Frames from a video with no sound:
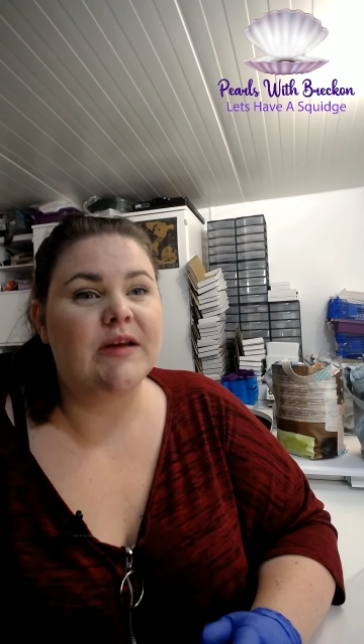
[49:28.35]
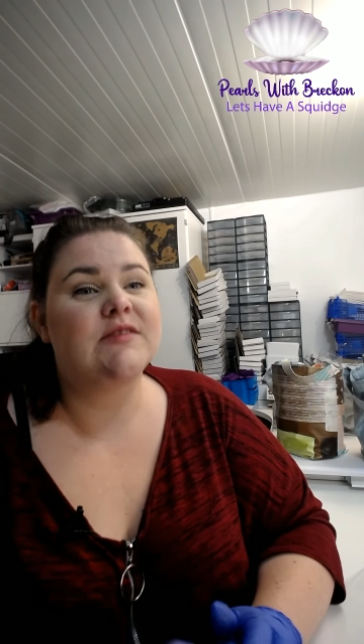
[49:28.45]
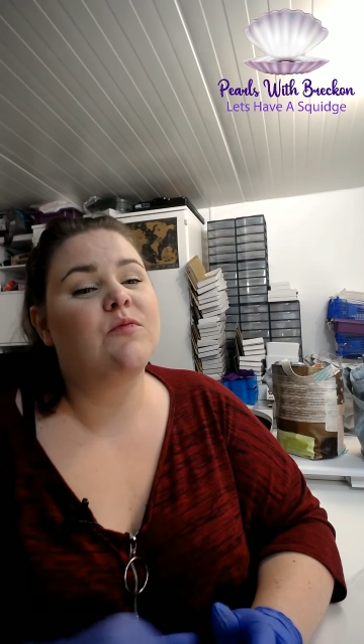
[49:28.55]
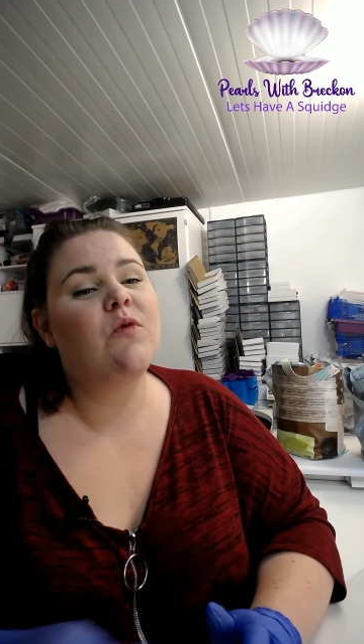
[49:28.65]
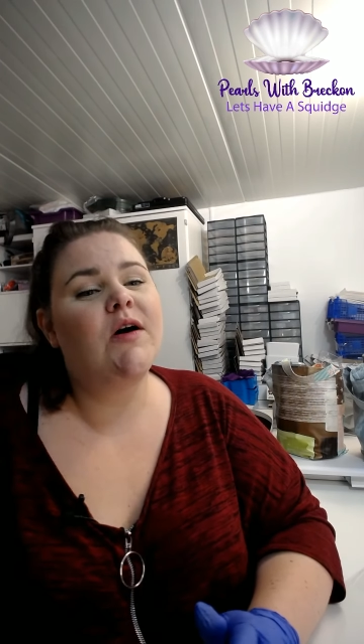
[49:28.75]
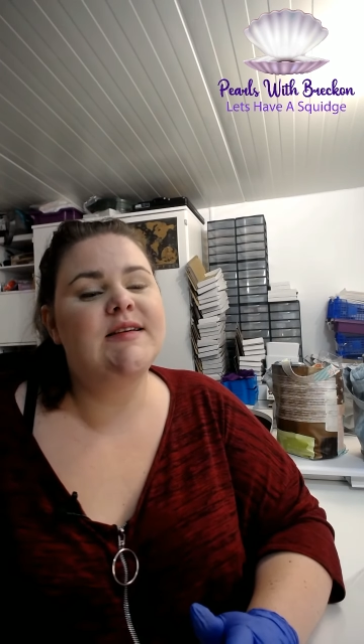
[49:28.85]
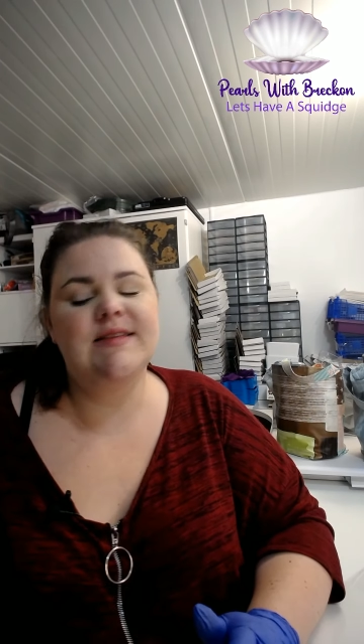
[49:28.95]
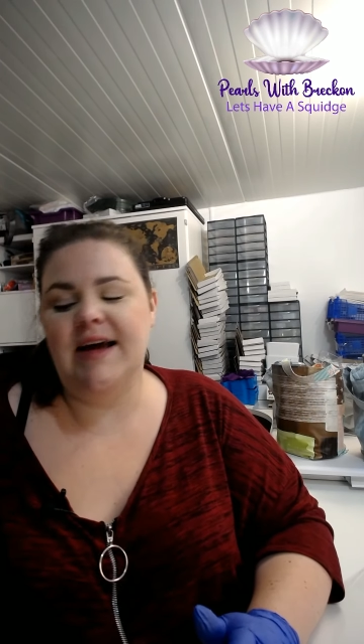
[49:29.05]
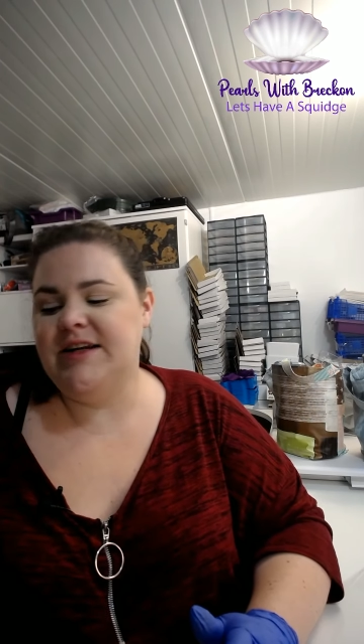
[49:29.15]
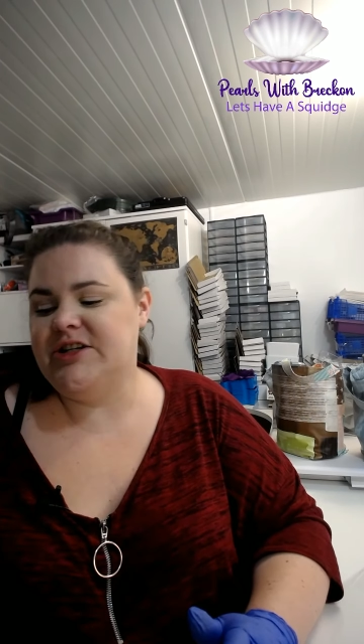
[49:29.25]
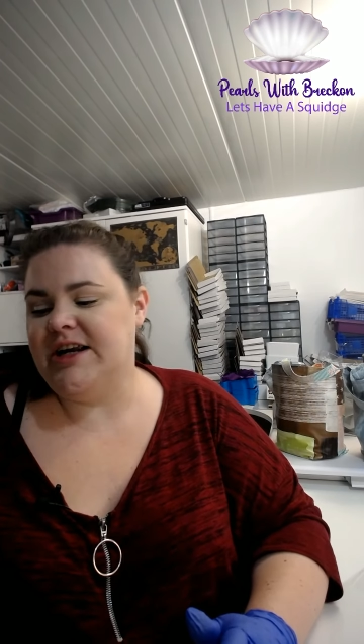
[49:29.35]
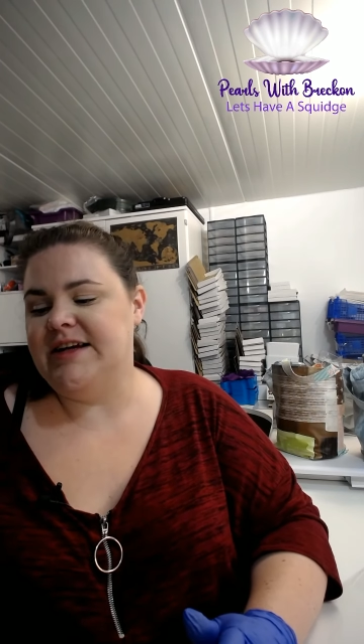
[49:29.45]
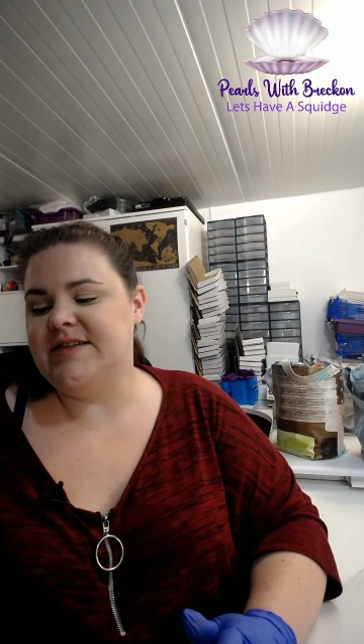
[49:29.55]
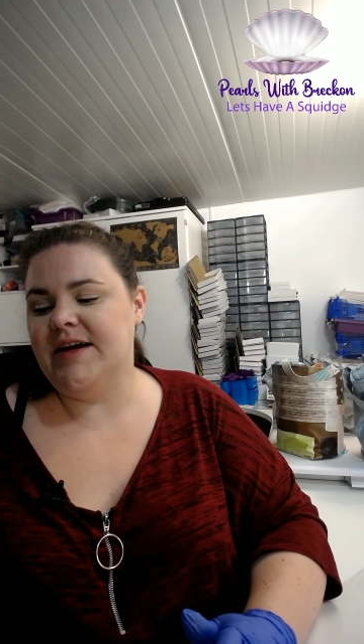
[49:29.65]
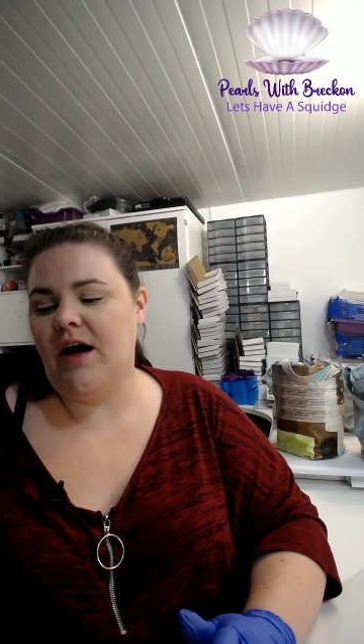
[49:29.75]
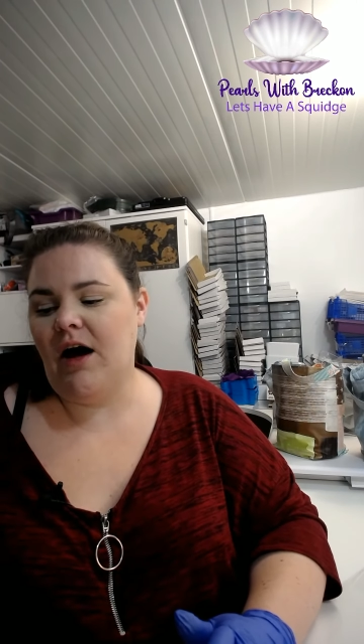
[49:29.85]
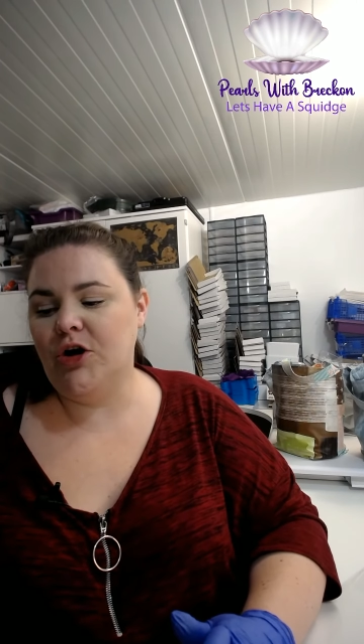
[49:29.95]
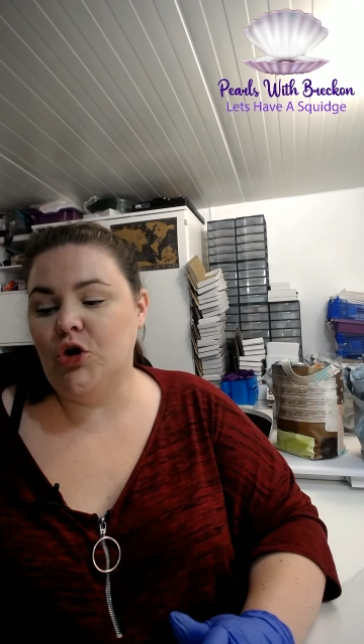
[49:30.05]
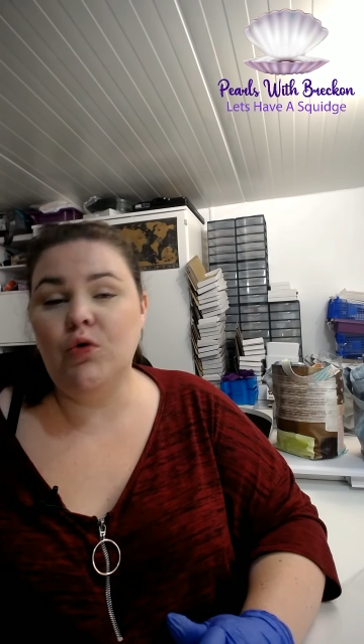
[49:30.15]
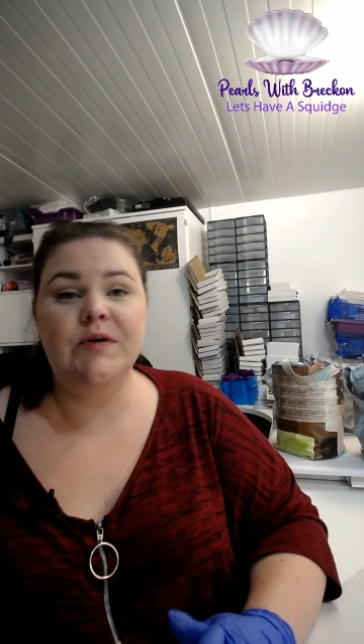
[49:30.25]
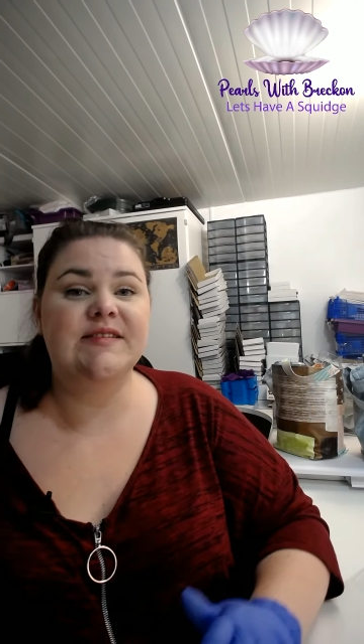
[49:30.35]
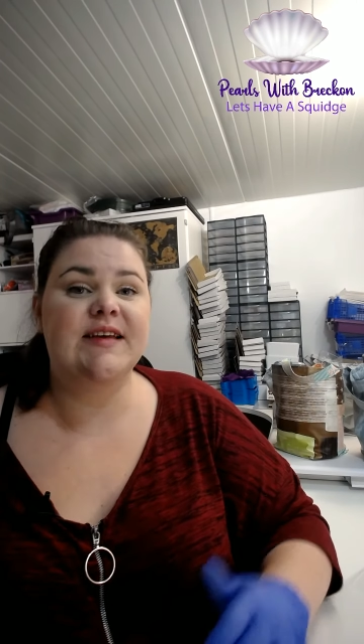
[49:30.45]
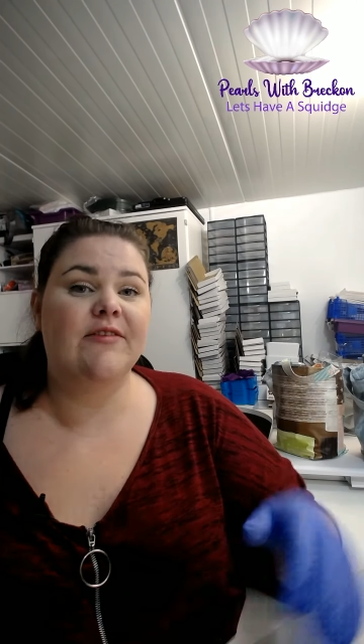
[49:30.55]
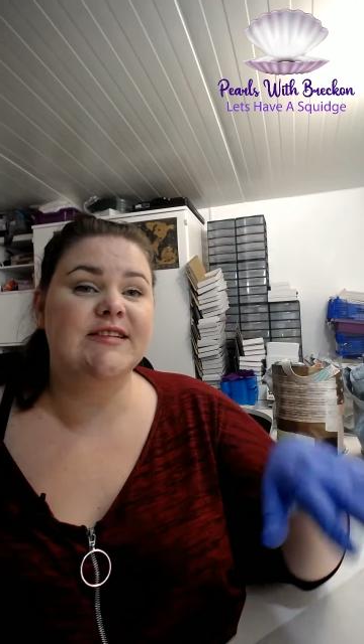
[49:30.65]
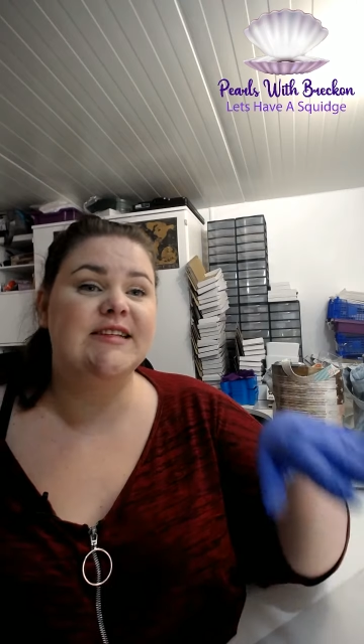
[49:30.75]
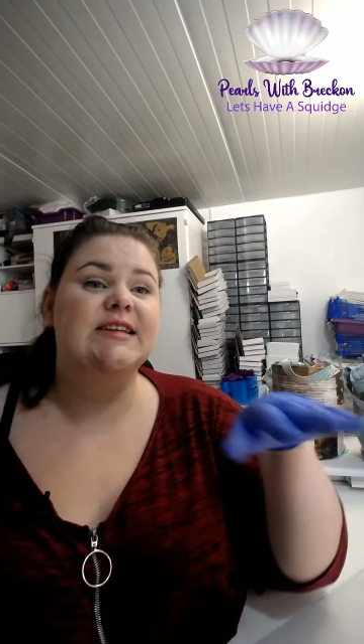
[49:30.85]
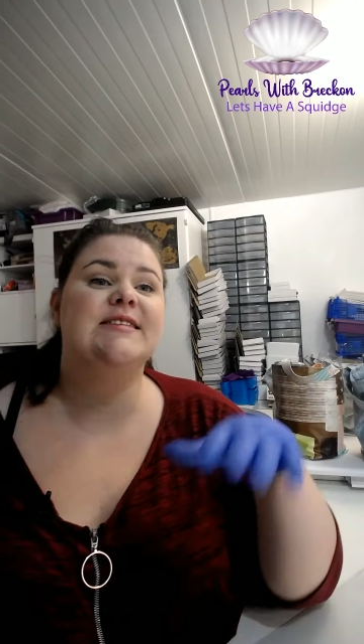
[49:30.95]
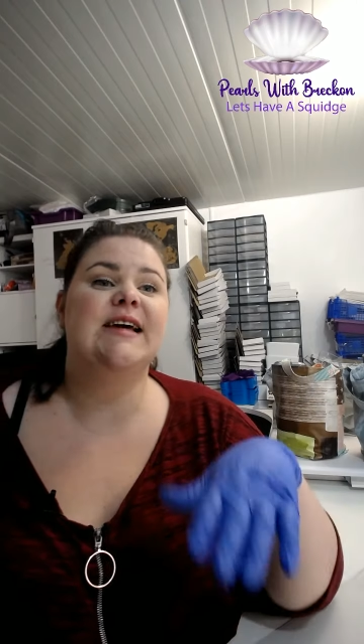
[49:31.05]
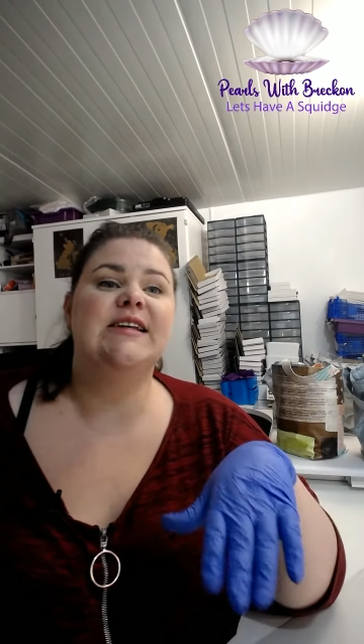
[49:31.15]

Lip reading: So what I say, Jenny, is I can't always guarantee set